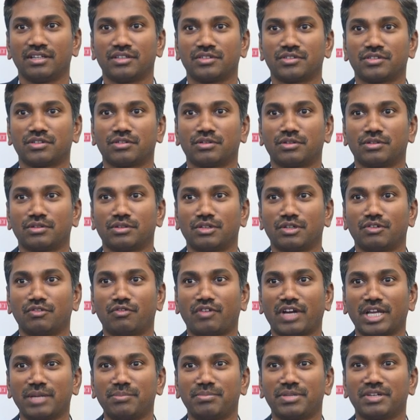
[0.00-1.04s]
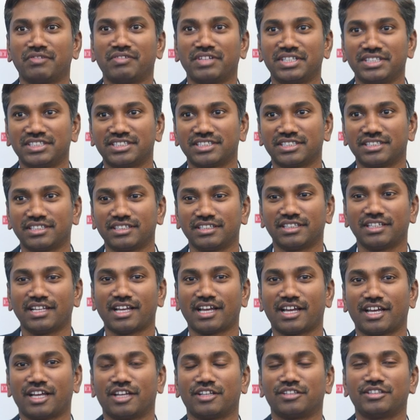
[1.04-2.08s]
So why prevention?
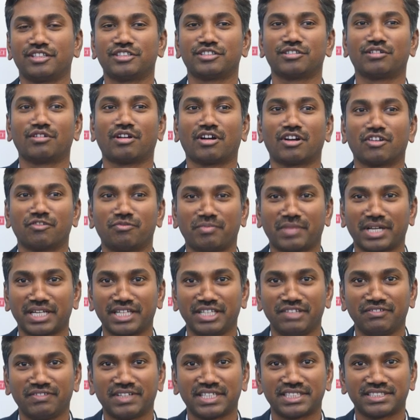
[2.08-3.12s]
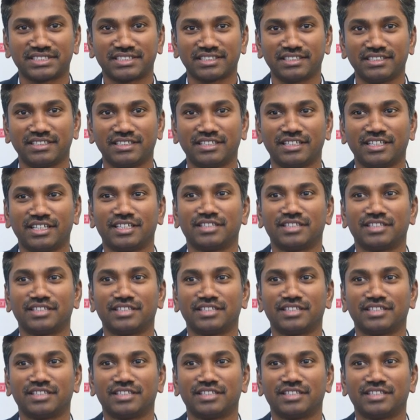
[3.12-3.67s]
Yeah, there's a lot of money wasted,